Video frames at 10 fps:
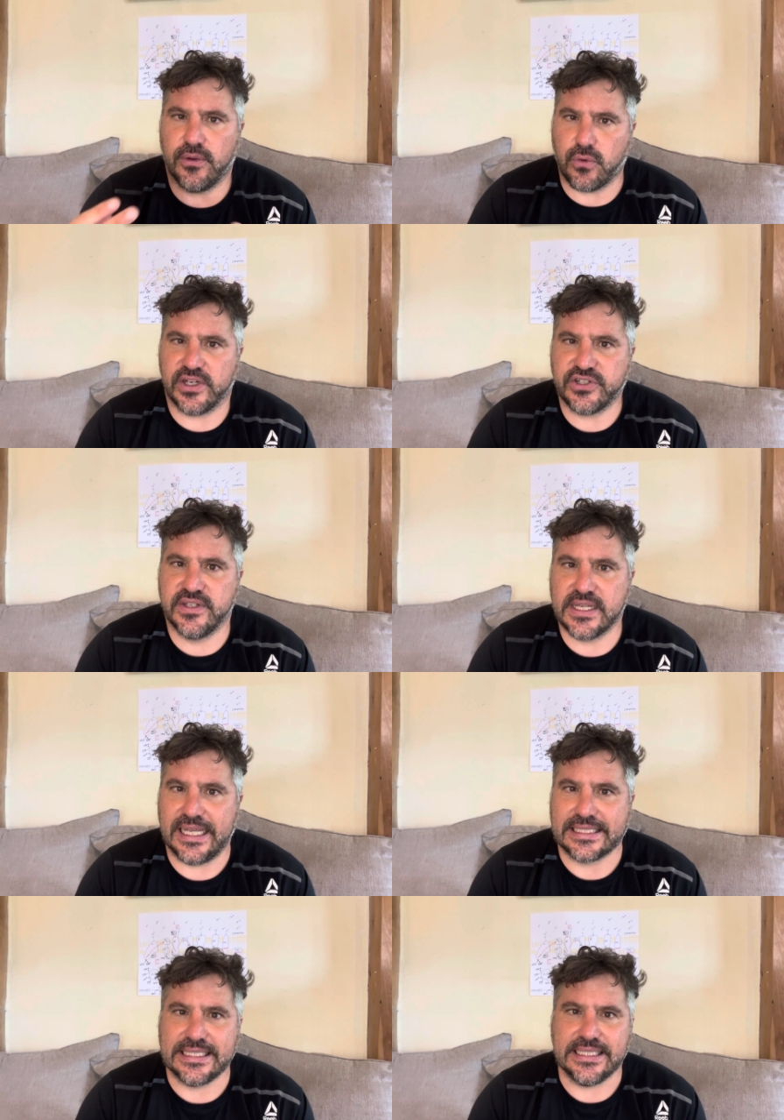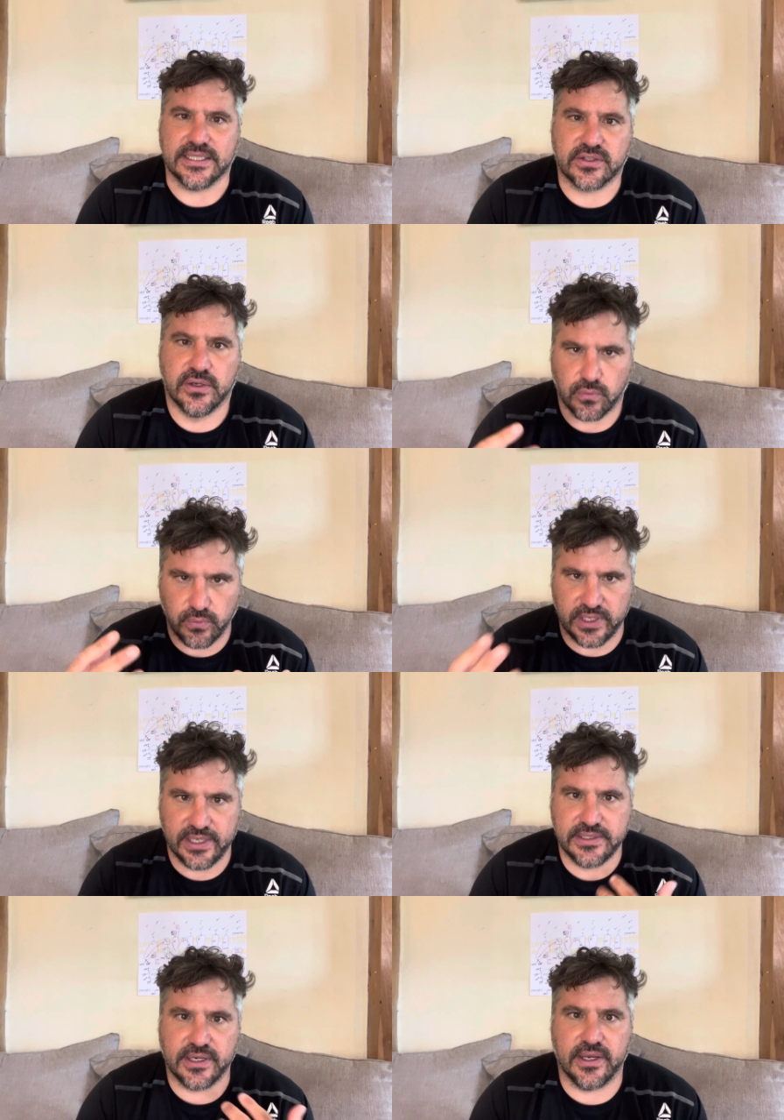questions like these
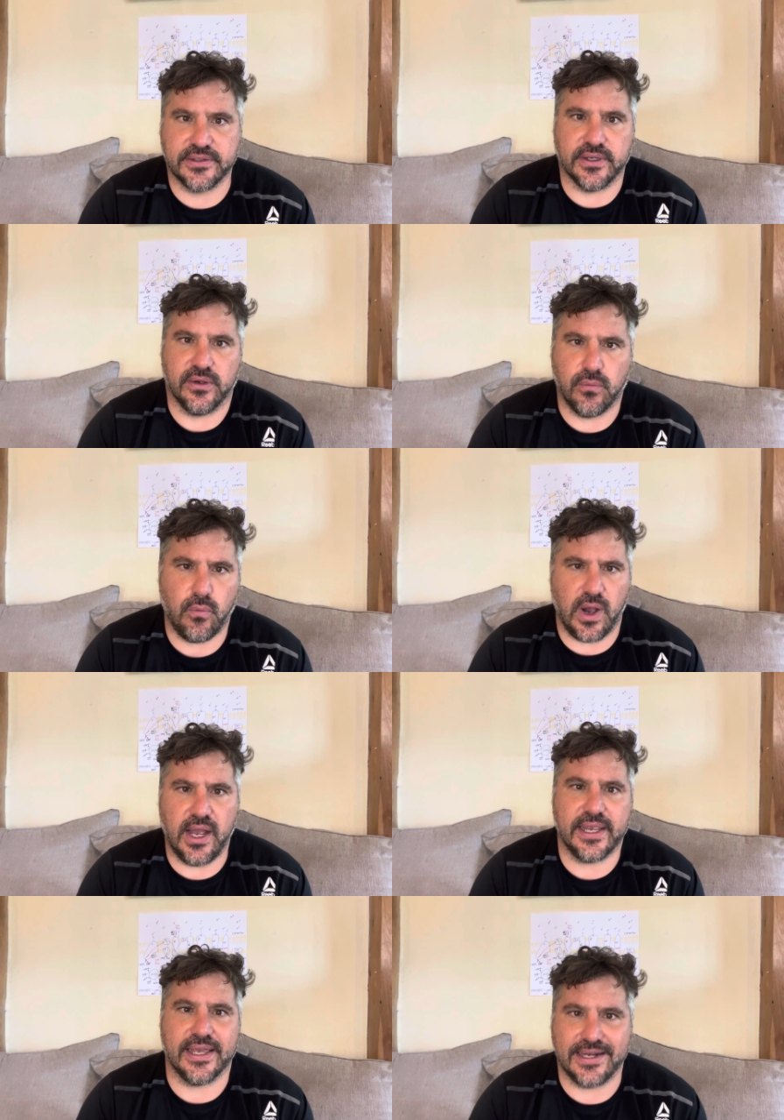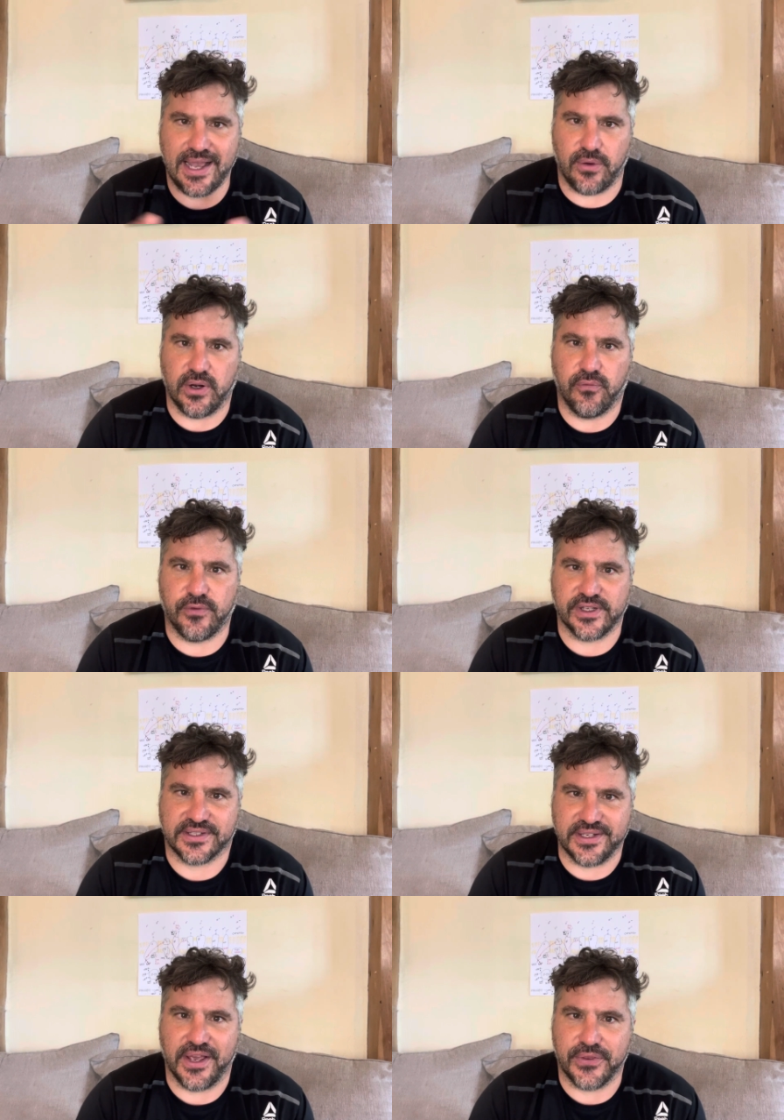really dig into why and how it all fits
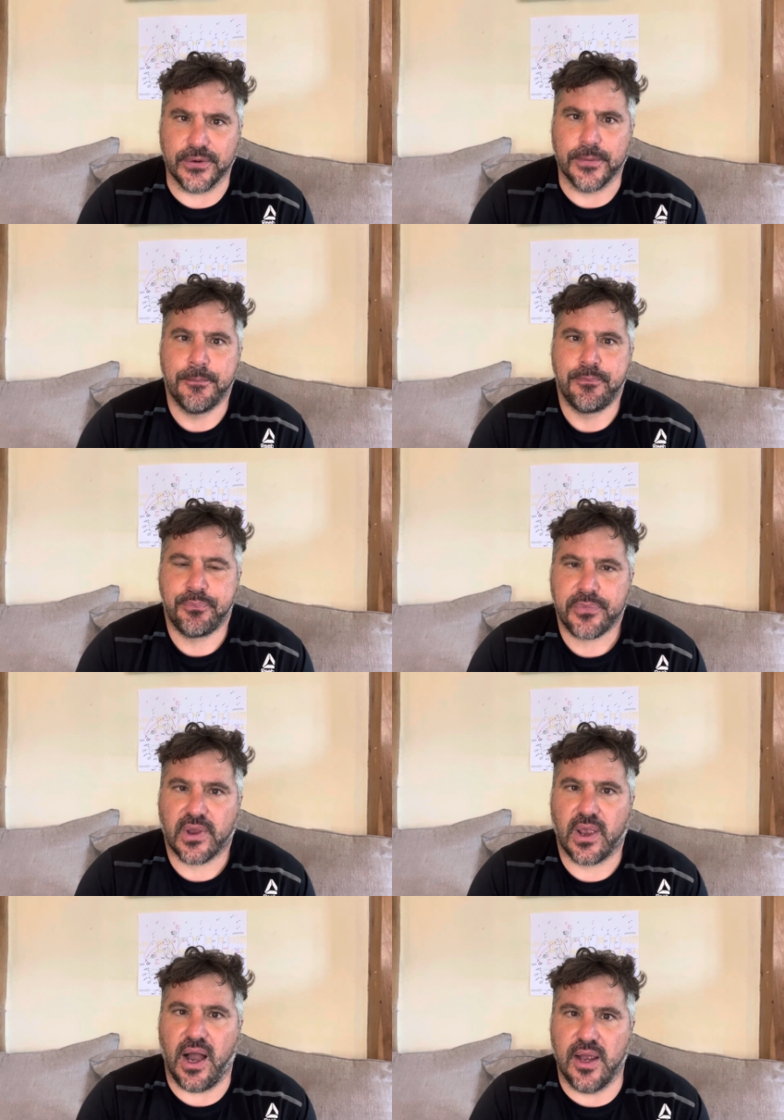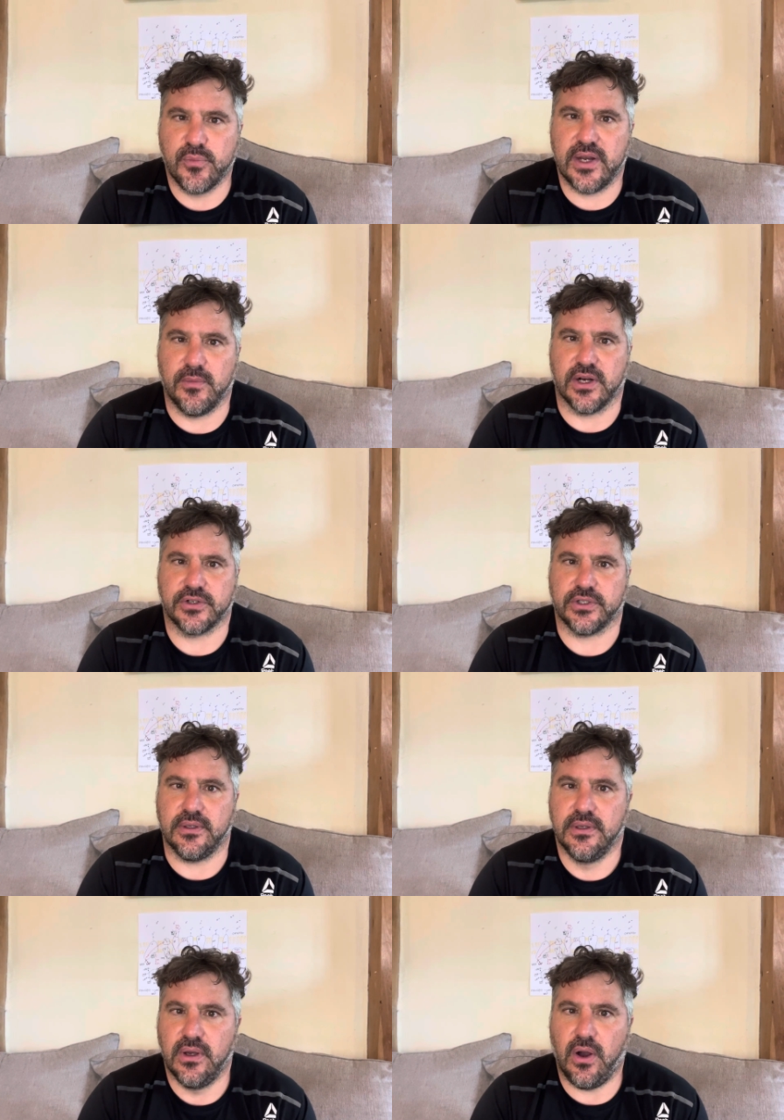together. I'm Brad
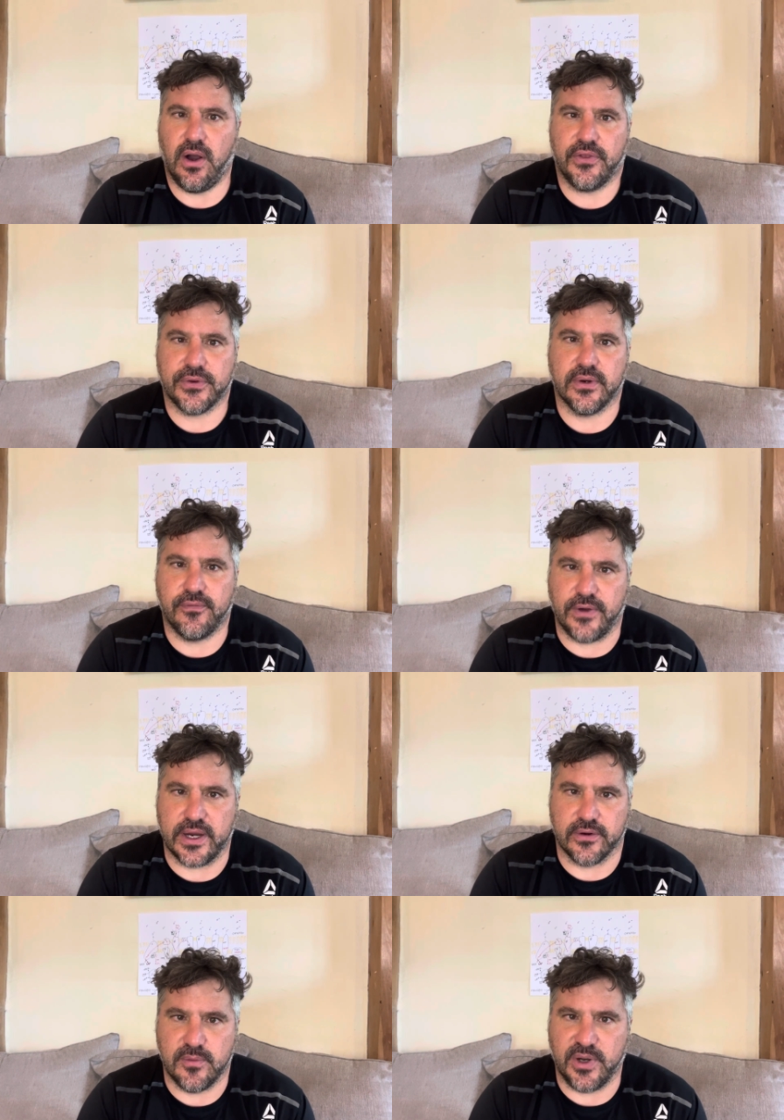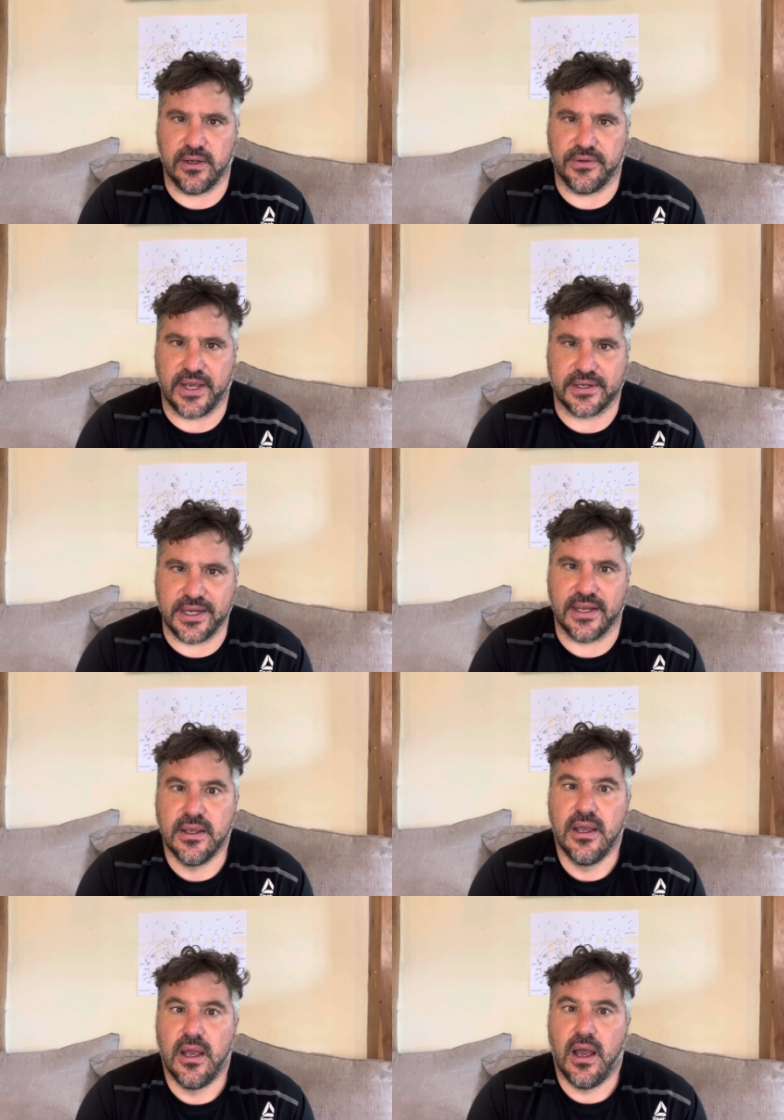Marshall, author of fireinaBottle.net.
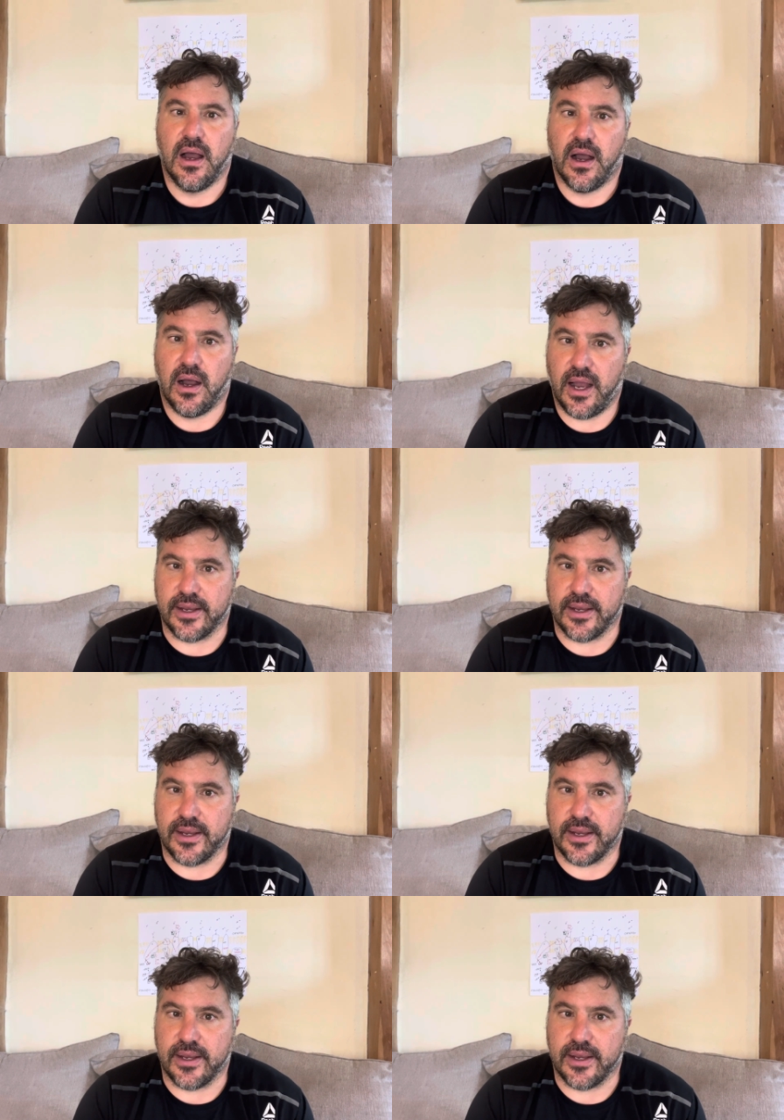I